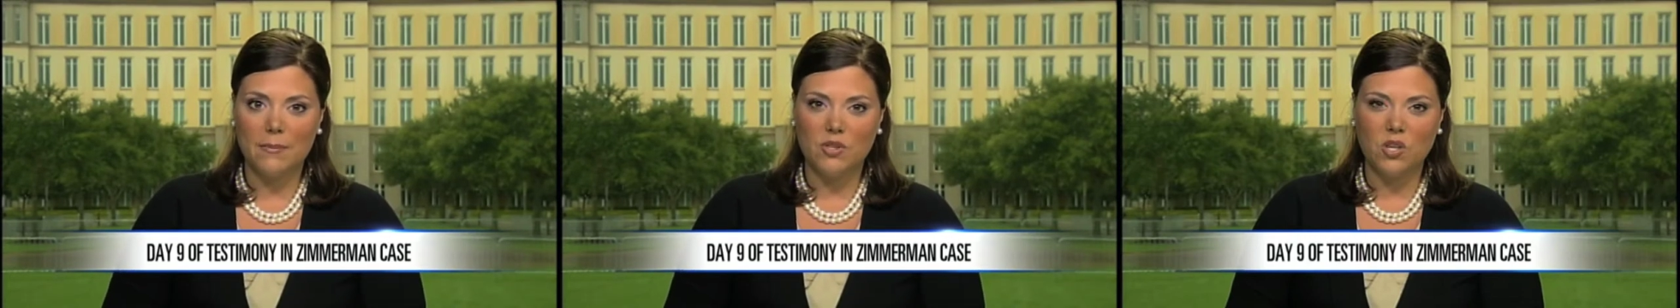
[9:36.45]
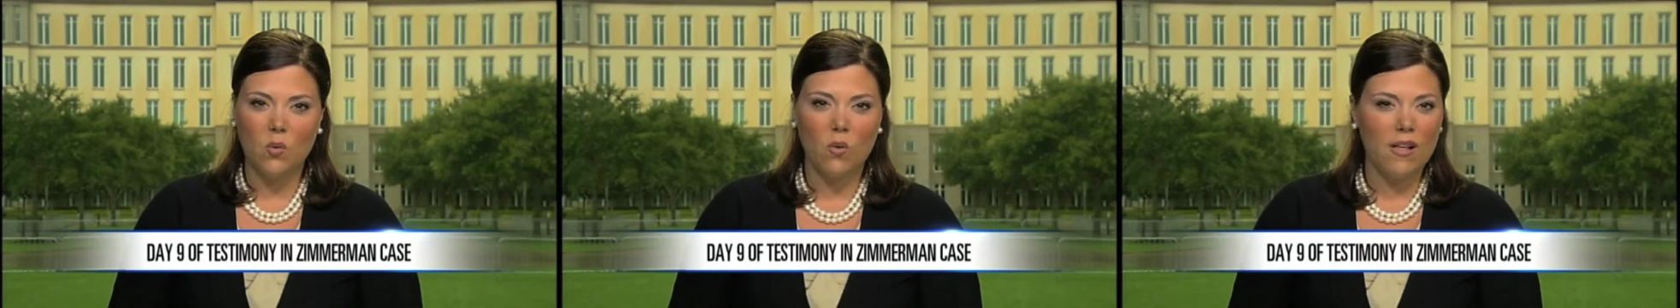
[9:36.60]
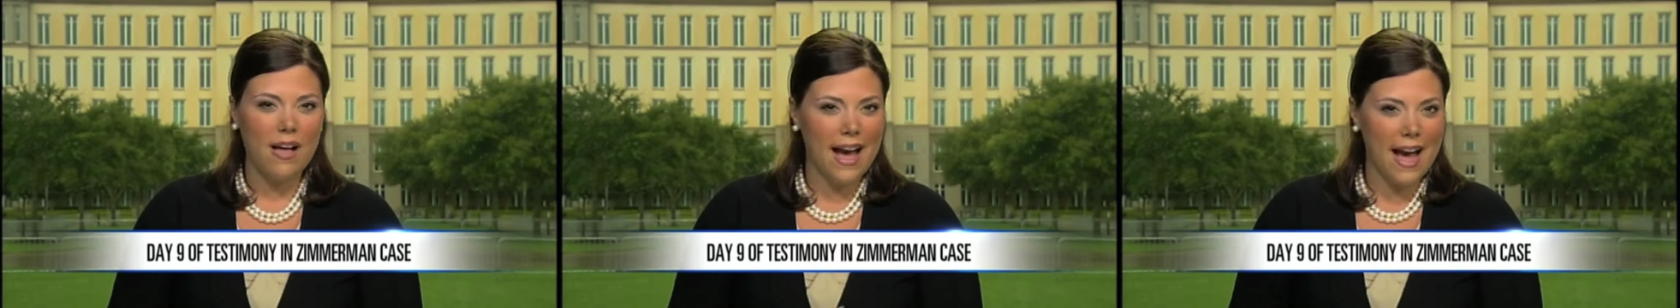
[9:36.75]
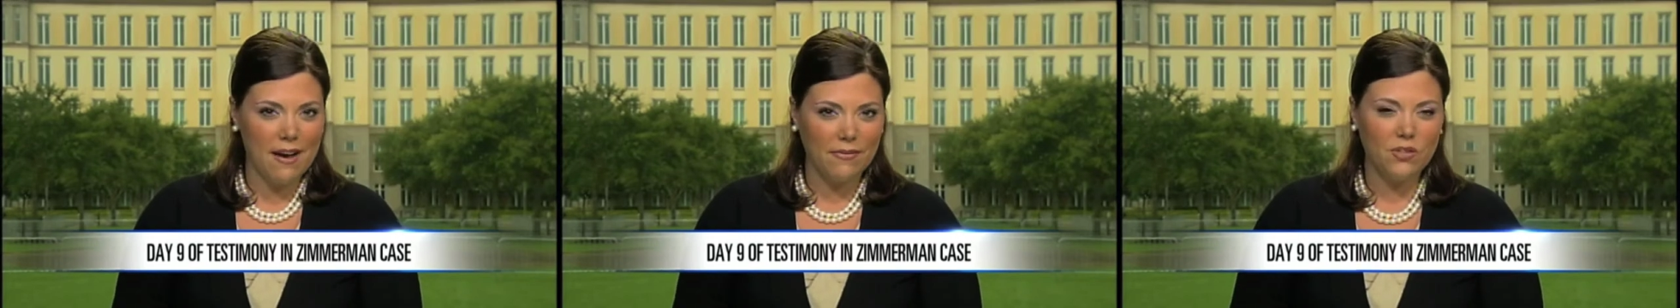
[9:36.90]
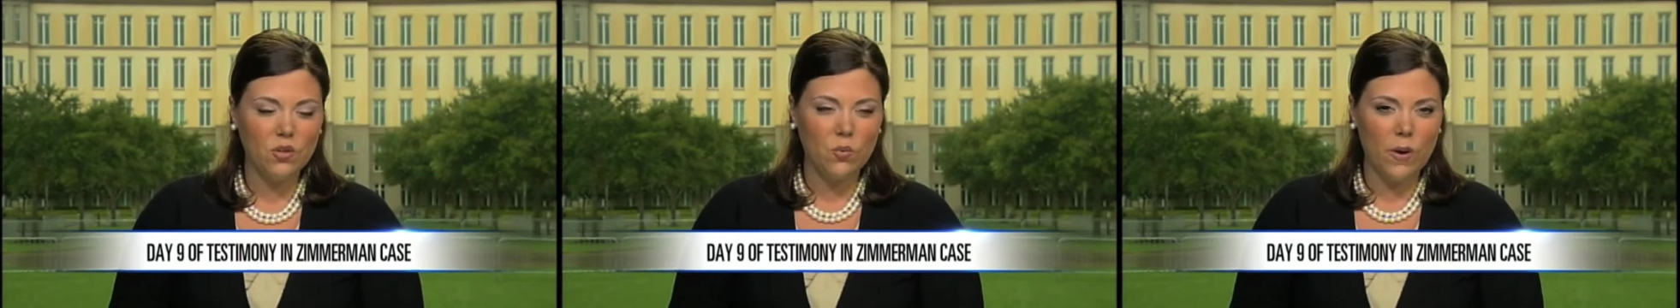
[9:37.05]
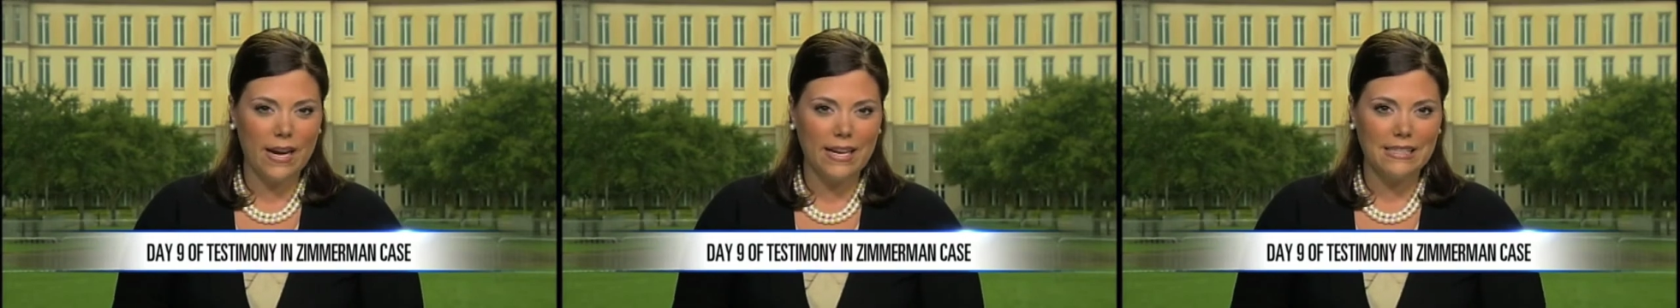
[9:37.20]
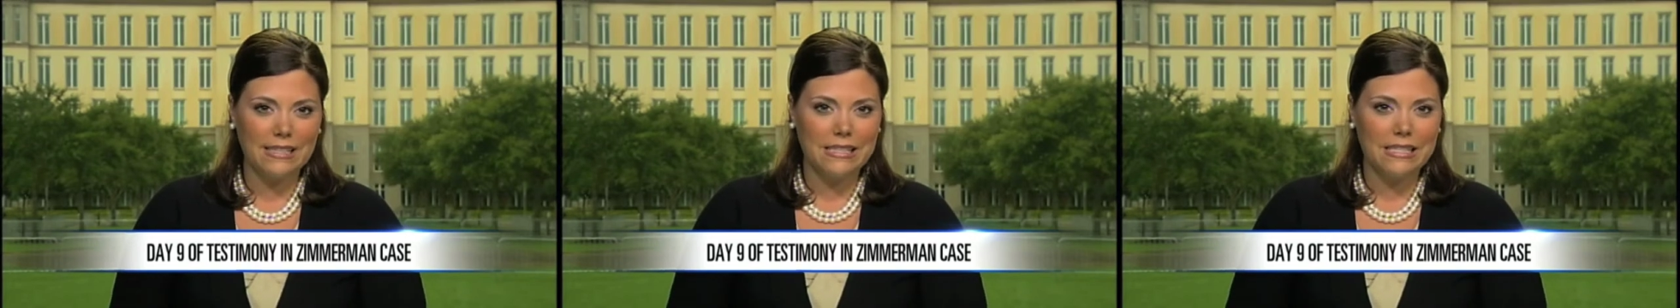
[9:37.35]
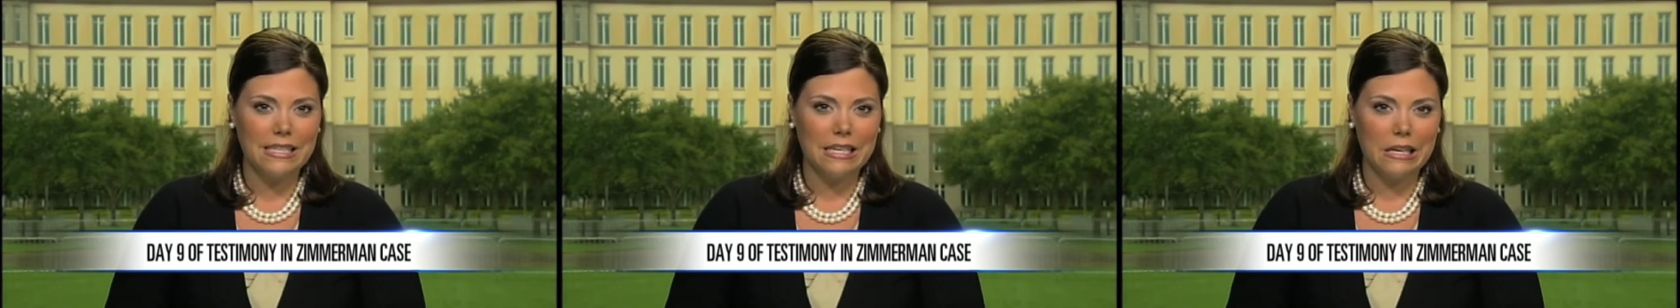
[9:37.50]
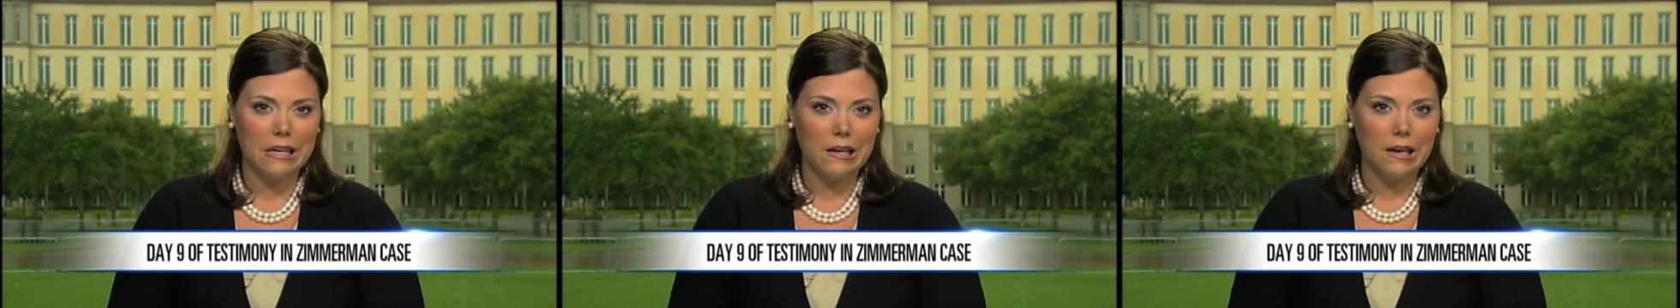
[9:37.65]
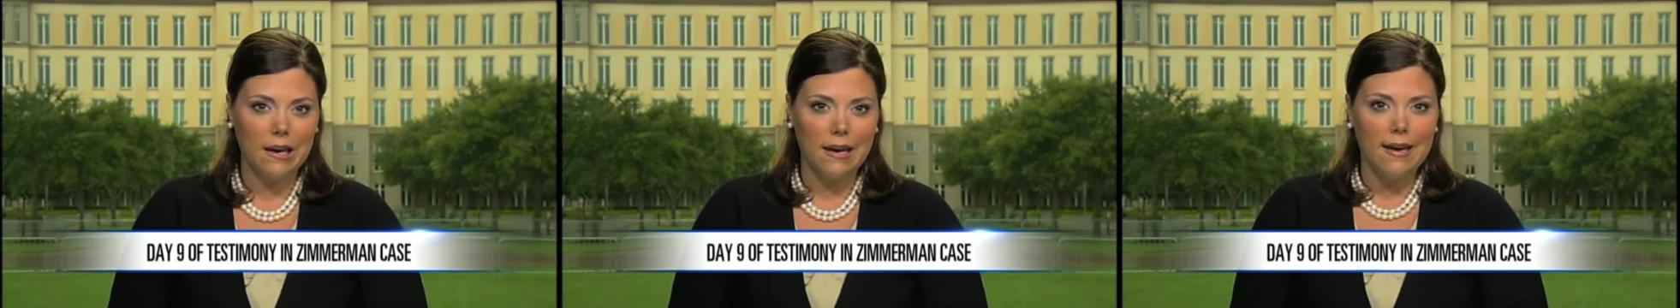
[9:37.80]
So we'll have to wait and
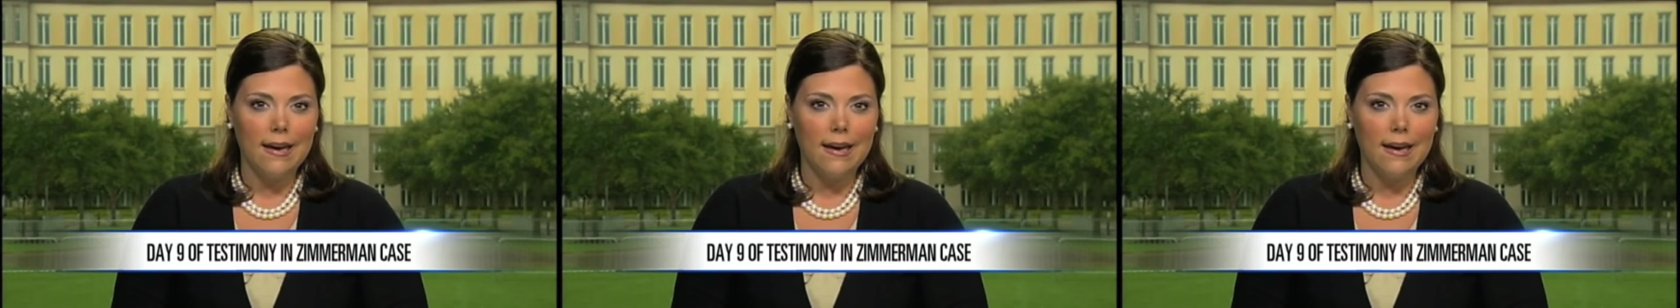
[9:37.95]
see